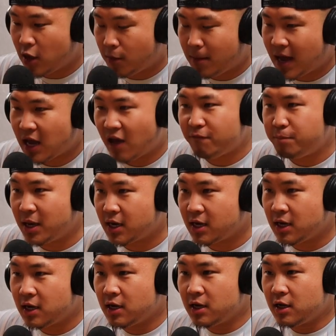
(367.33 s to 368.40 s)
There may have
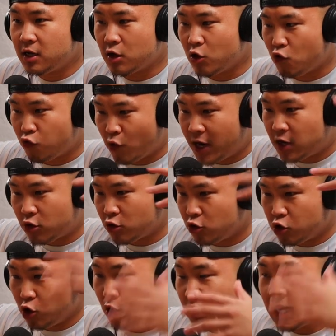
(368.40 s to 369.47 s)
been greater
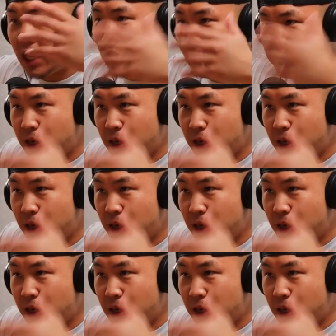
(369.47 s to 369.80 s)
looking